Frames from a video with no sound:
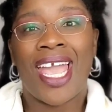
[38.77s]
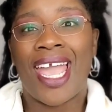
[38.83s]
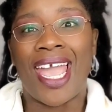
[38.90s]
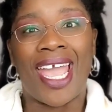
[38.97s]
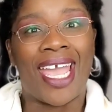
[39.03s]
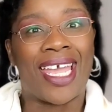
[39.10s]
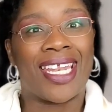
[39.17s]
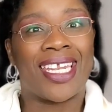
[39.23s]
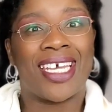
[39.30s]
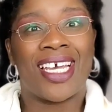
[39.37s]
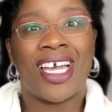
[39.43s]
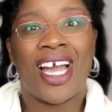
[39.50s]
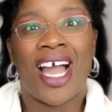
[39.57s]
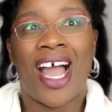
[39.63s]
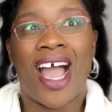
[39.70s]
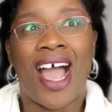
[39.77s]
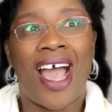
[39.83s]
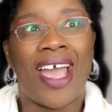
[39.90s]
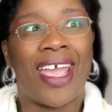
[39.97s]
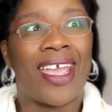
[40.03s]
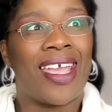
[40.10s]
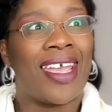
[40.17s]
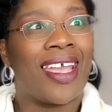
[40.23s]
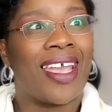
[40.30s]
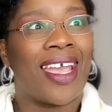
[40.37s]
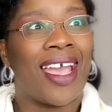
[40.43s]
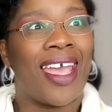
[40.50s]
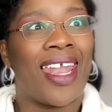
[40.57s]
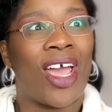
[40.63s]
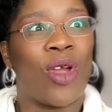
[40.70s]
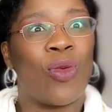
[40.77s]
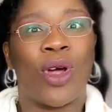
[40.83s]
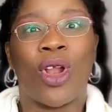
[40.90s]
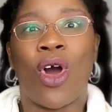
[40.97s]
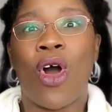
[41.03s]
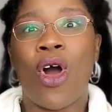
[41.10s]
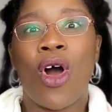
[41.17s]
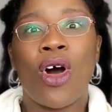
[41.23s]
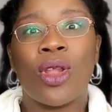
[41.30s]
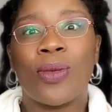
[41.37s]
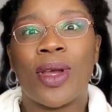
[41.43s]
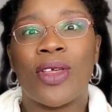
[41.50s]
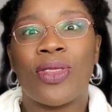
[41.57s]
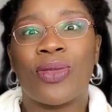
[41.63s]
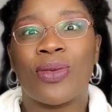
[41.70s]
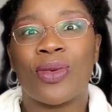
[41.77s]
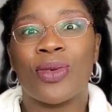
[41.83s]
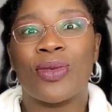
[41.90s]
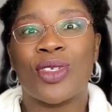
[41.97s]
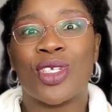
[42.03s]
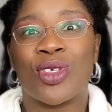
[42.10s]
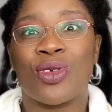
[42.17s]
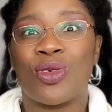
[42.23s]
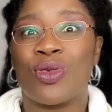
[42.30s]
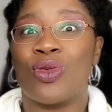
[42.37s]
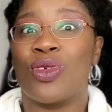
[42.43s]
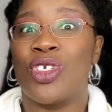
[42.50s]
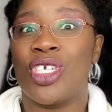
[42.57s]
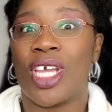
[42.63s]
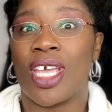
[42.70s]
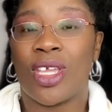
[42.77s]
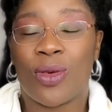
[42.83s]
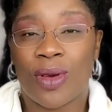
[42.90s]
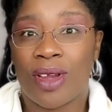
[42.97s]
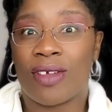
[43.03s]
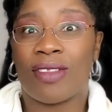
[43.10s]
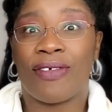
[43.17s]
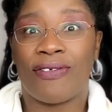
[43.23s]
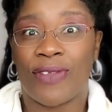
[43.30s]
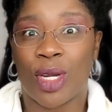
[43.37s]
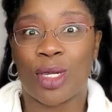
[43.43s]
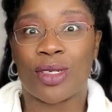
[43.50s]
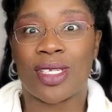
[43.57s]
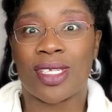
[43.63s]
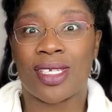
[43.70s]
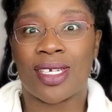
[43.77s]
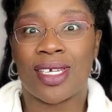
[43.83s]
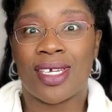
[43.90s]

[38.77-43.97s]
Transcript: And I went all the way through to January the 1st.